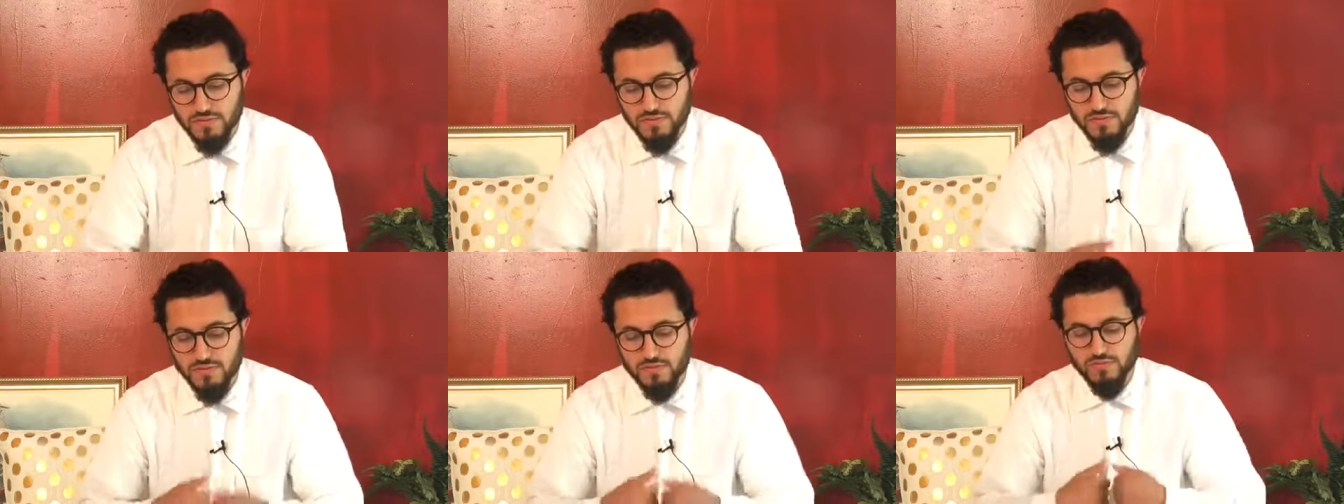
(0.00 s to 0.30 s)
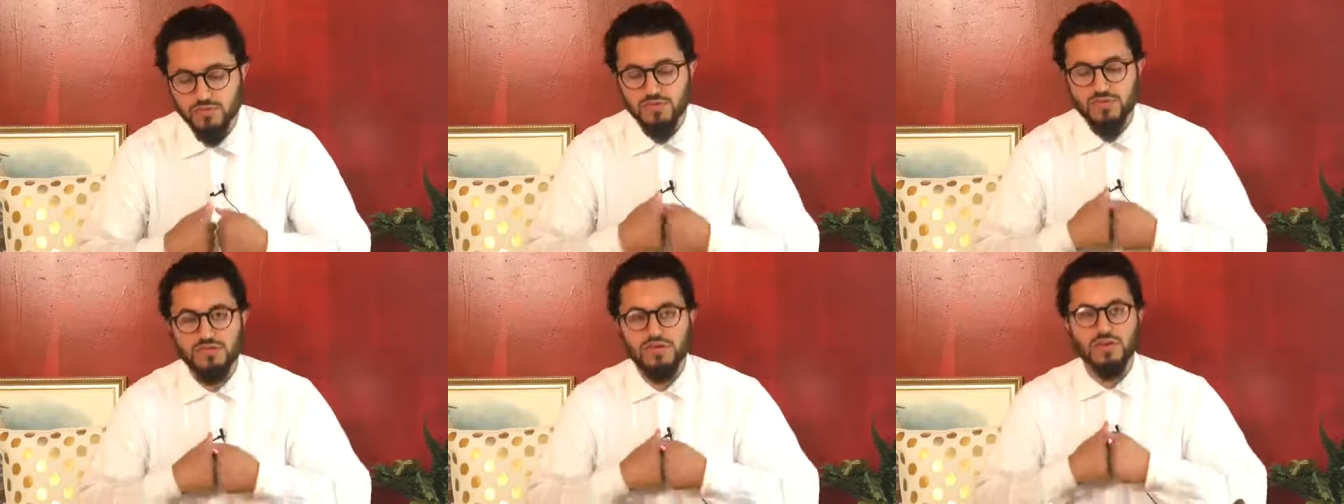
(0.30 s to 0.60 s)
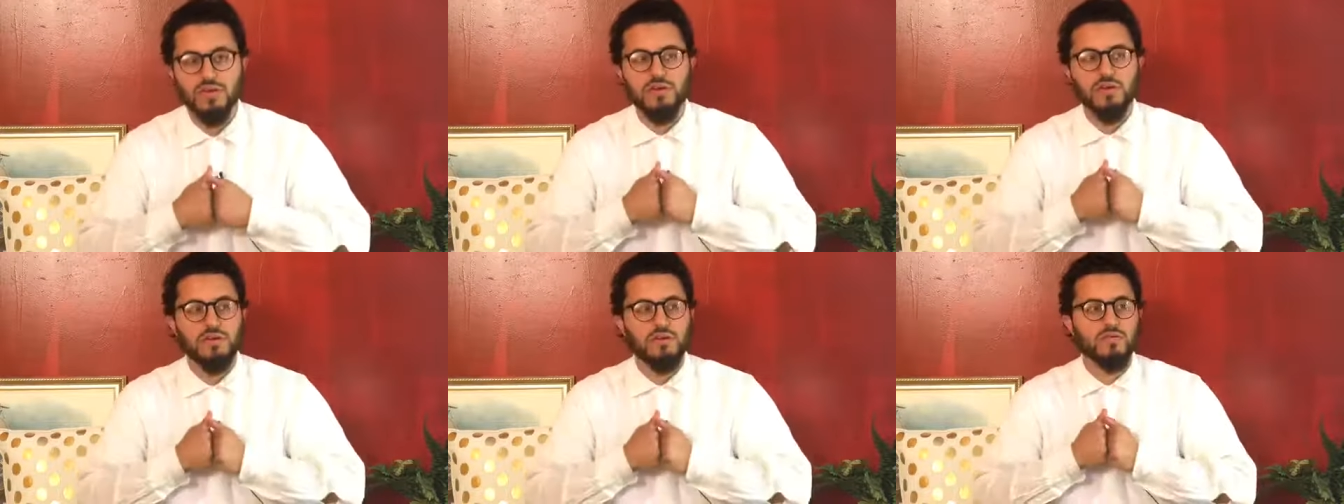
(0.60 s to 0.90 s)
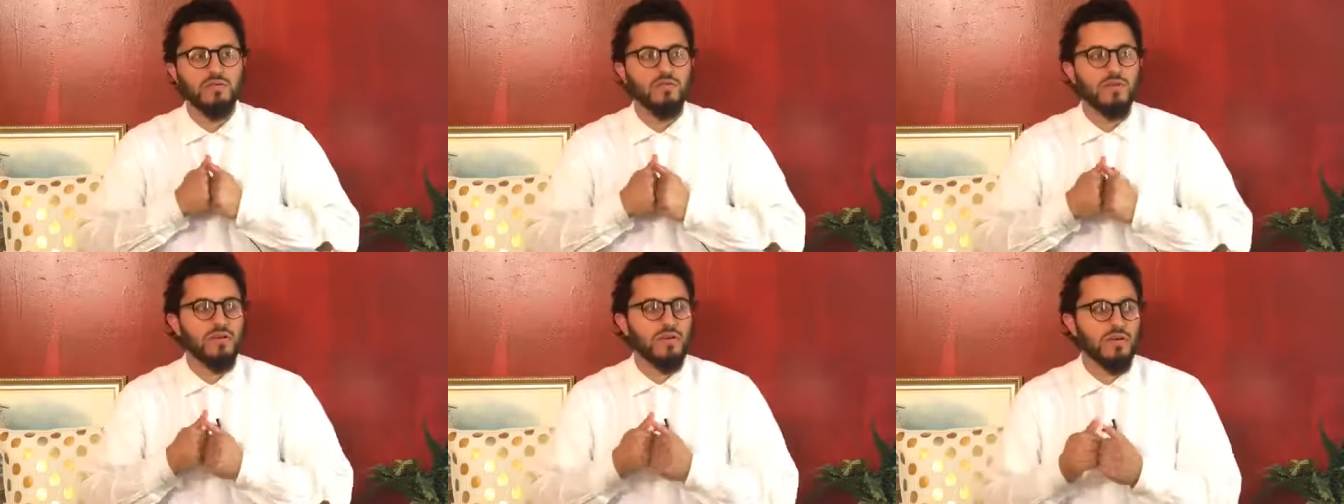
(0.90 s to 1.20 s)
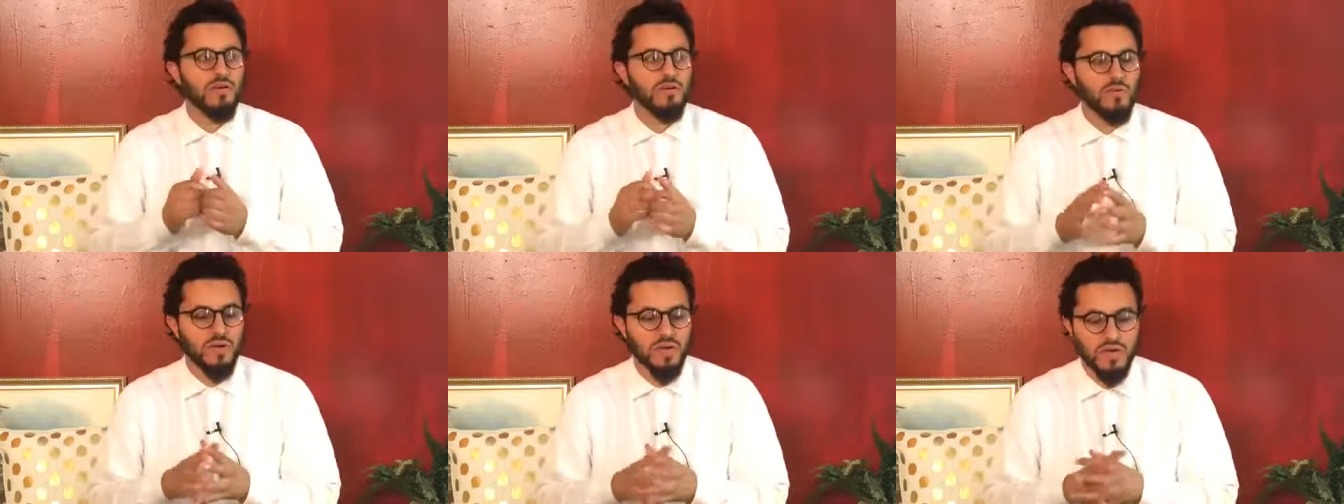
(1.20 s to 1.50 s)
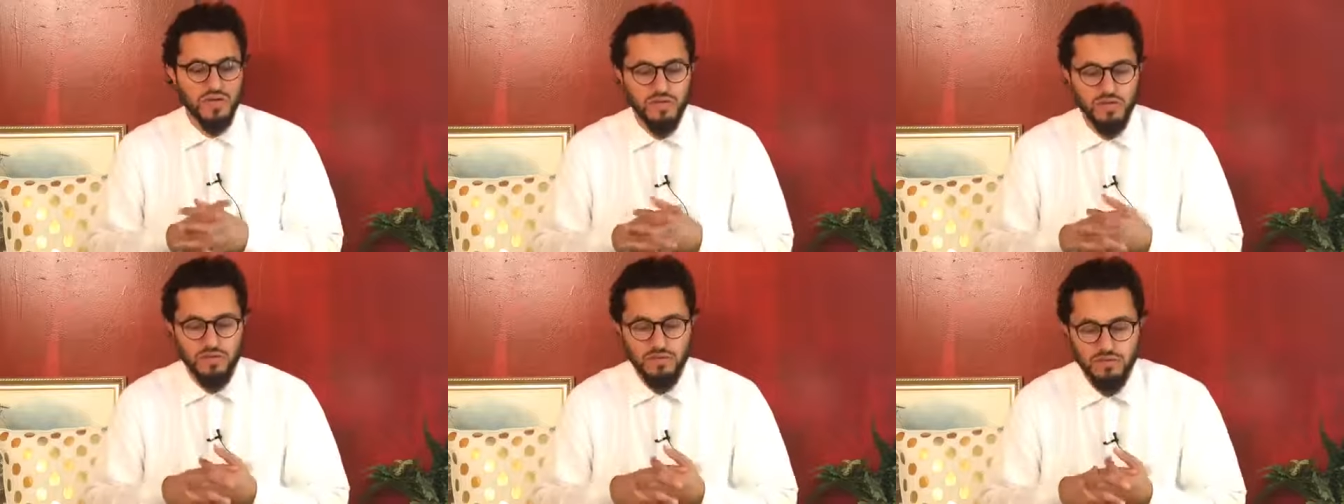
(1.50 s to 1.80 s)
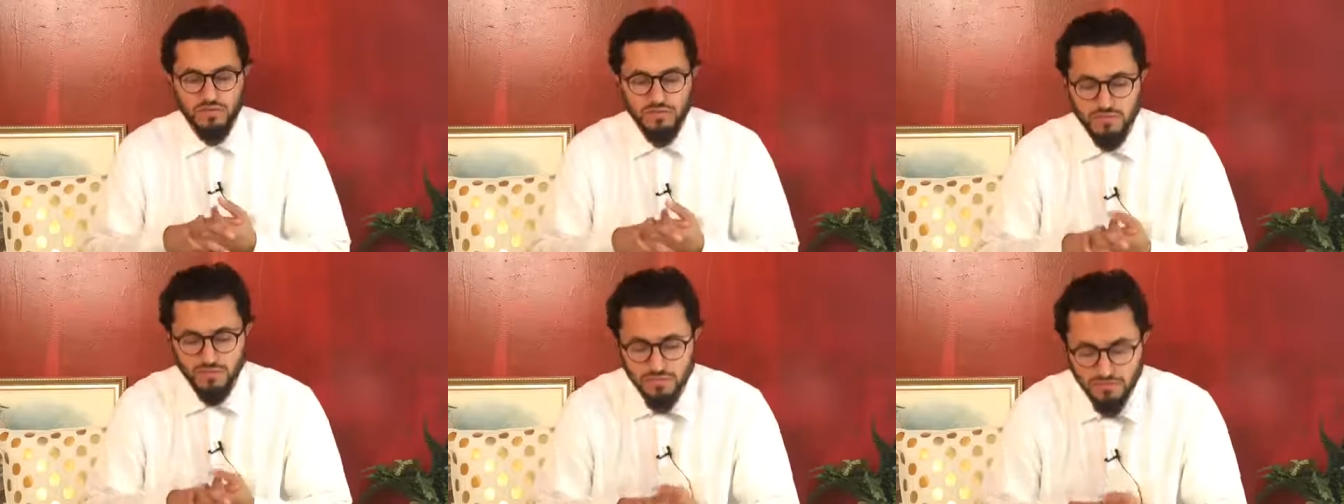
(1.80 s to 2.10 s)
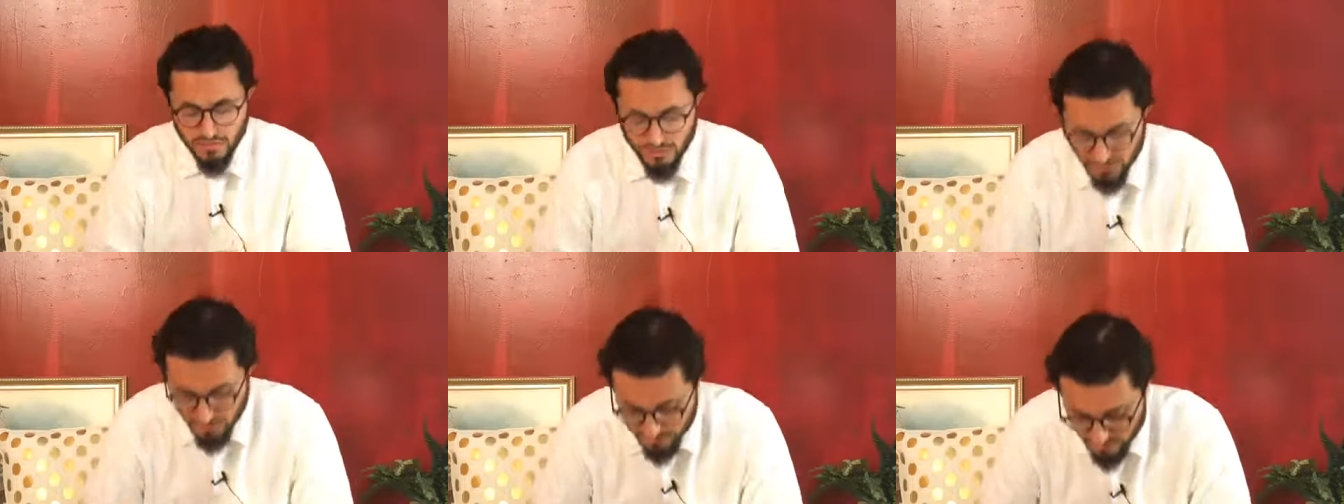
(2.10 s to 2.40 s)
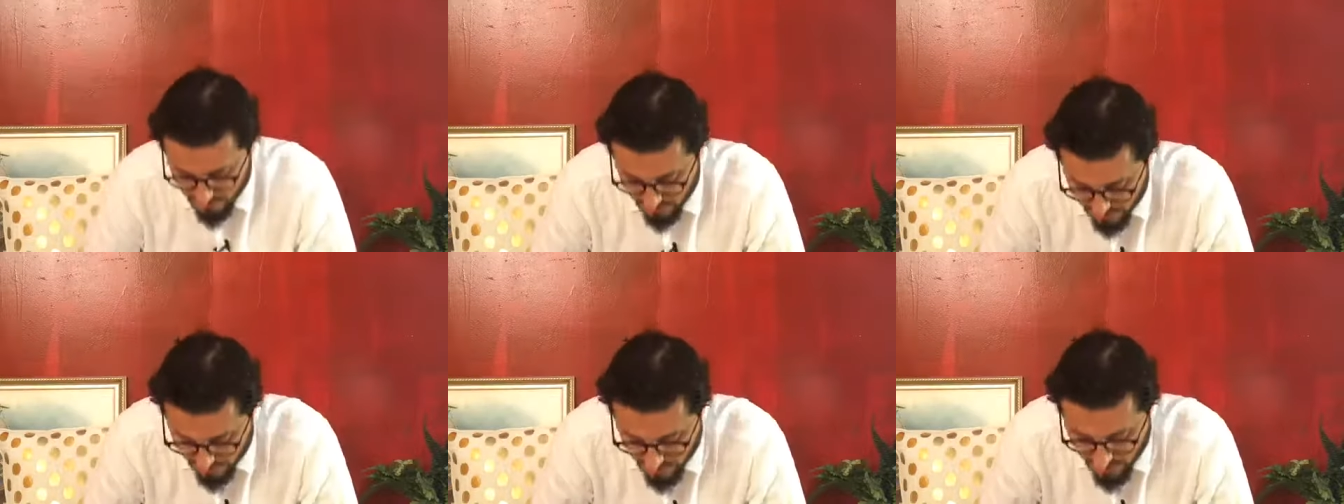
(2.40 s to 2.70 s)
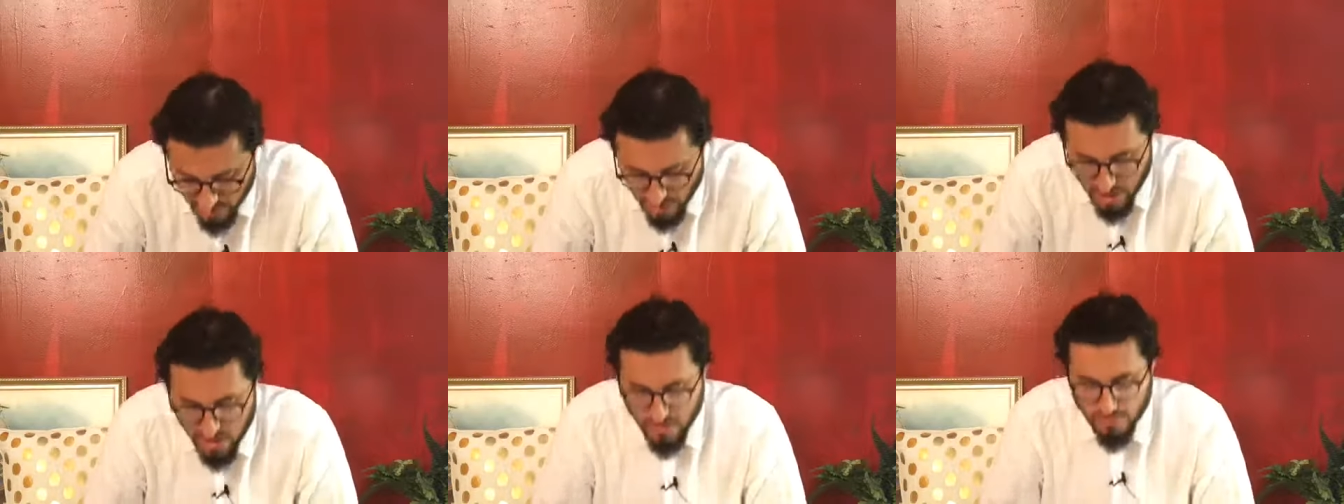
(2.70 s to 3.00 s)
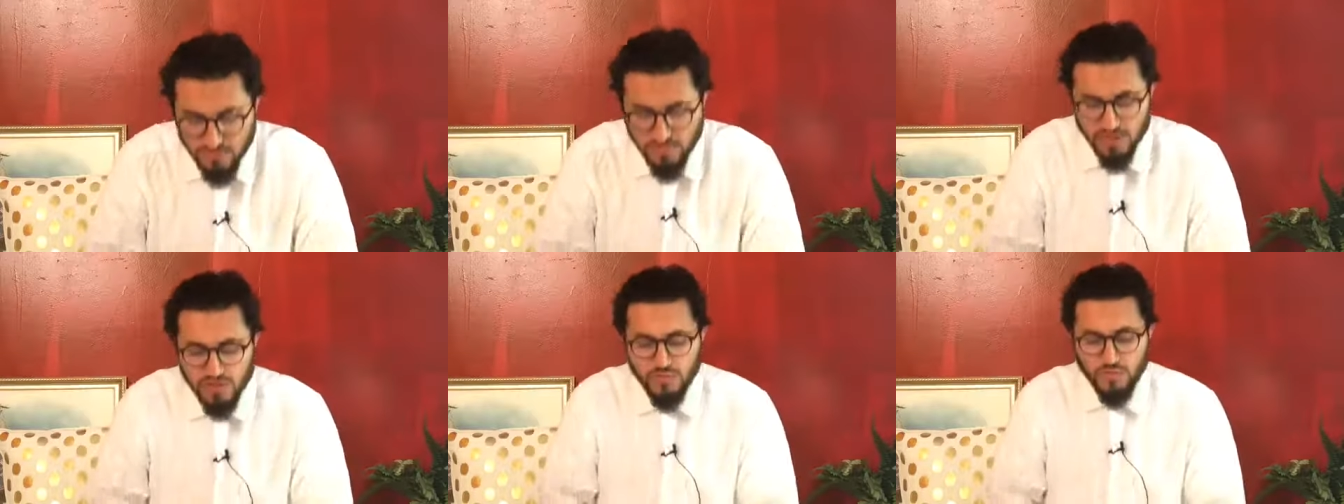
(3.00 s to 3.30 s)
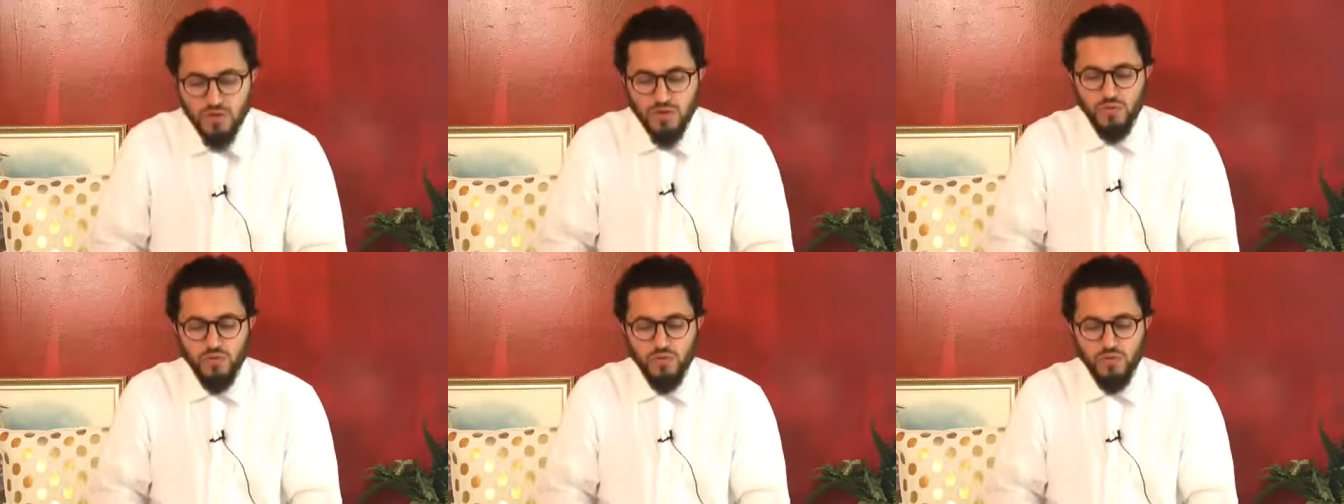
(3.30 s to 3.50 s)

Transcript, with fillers: Mustaqarrul Arwahi. By the way,